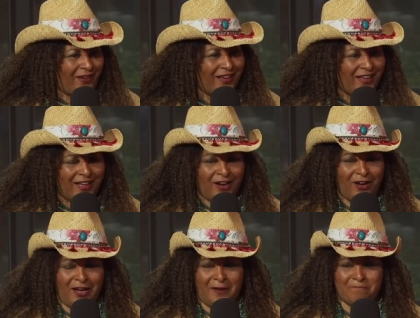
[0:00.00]
Sure.
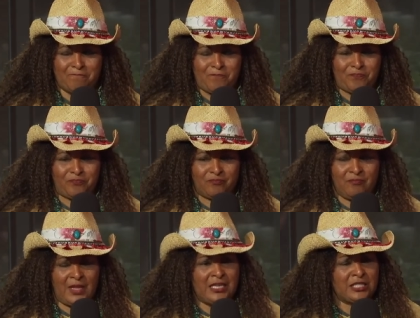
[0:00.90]
Um,
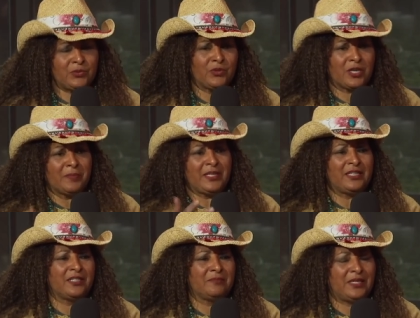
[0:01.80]
he says, well, come on
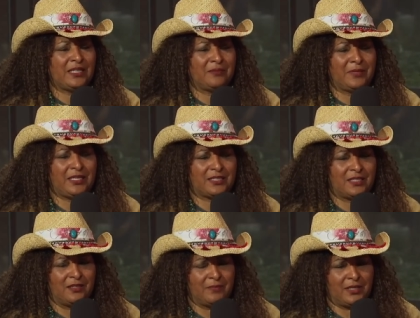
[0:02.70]
in and meet and meet
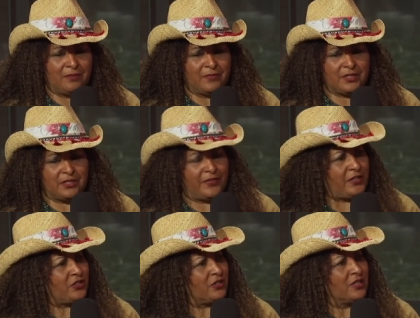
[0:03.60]
um, um,
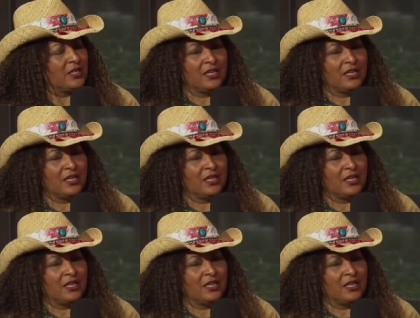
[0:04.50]
Sylvester.